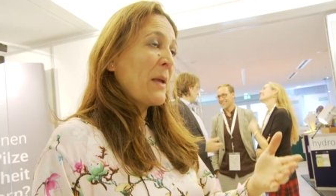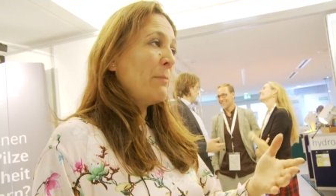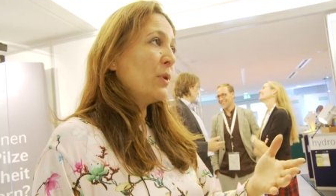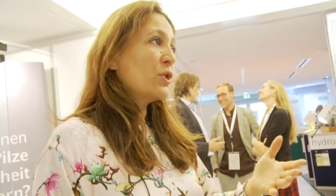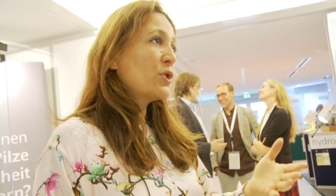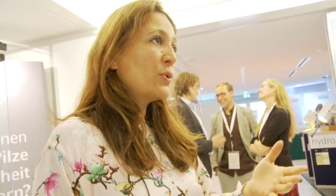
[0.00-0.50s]

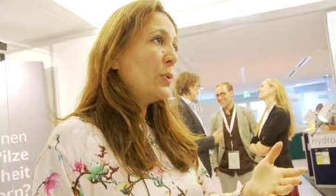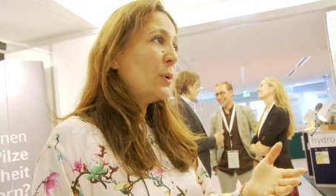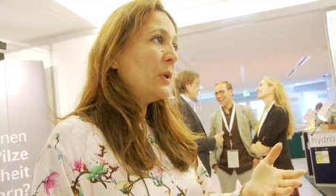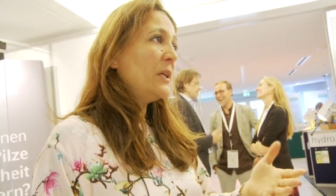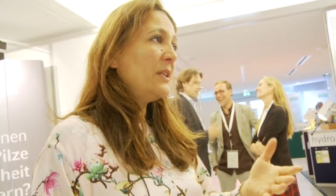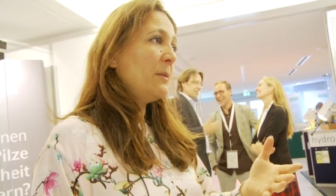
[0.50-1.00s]
But
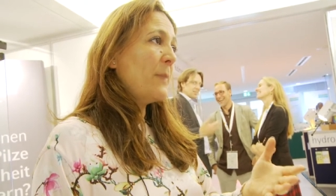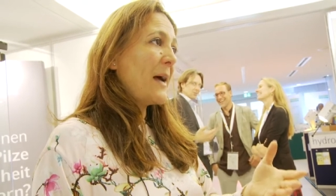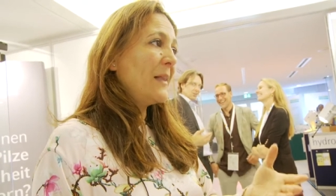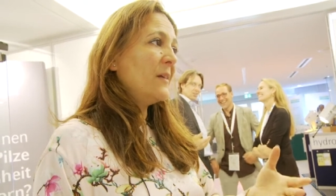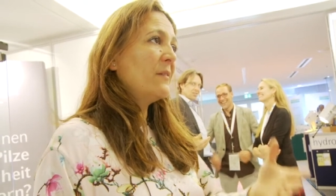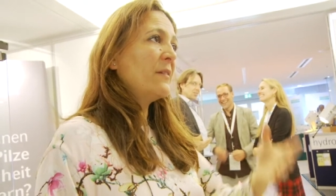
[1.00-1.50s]
truly the
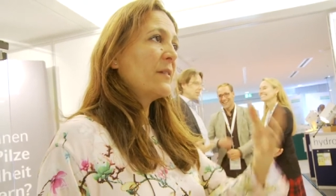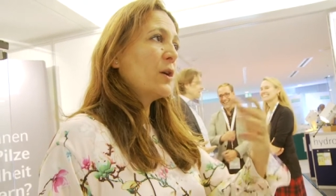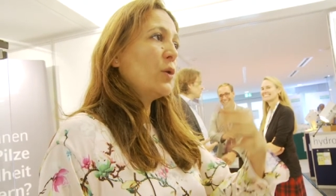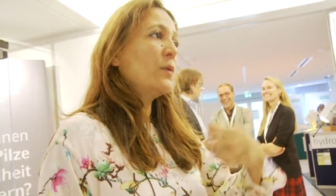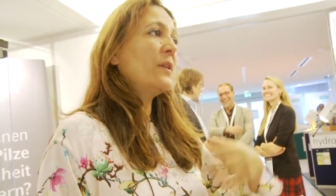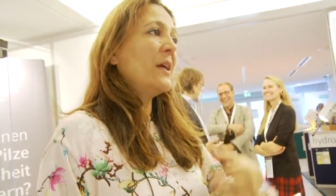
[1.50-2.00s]
balance
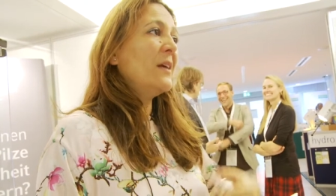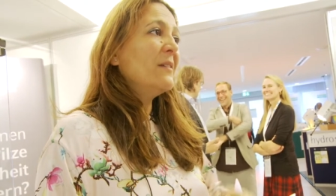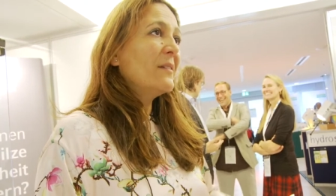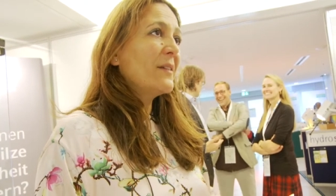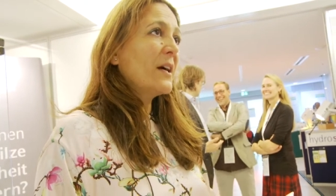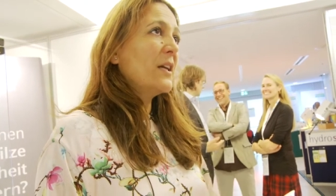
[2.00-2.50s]
goes
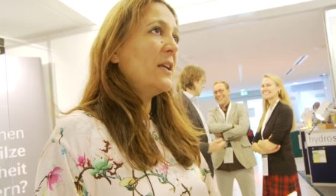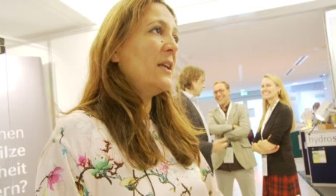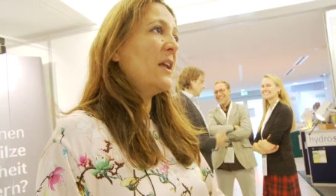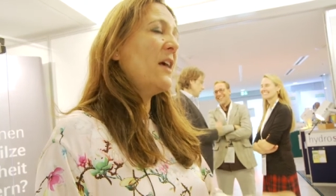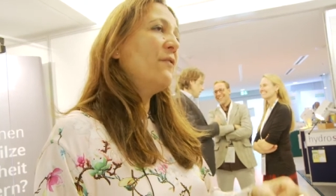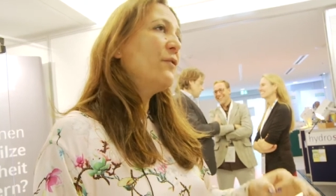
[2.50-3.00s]
inside
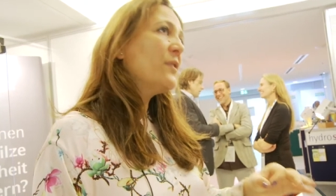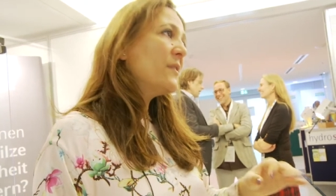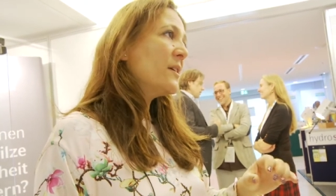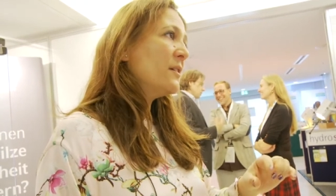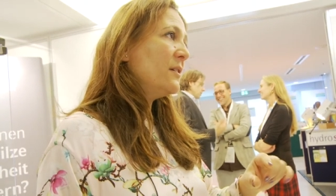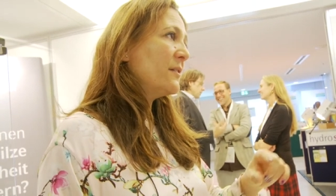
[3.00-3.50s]
in every
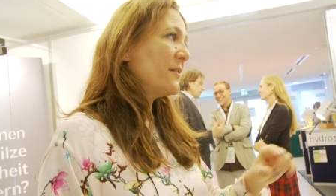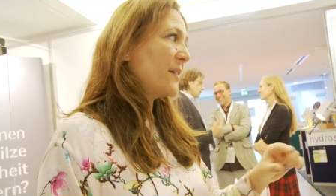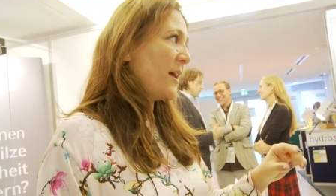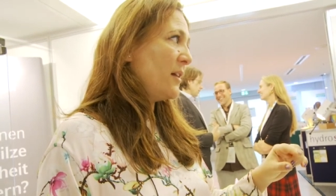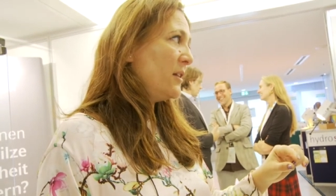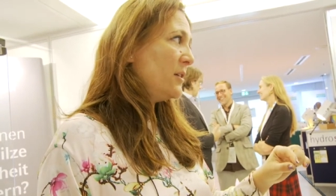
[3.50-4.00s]
single
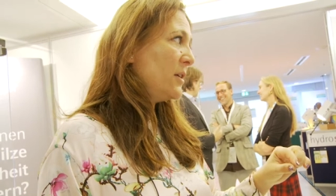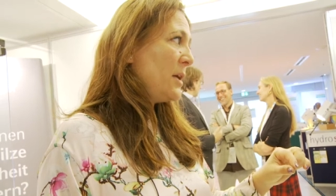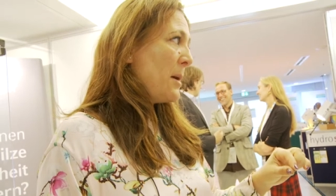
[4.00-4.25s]
cell,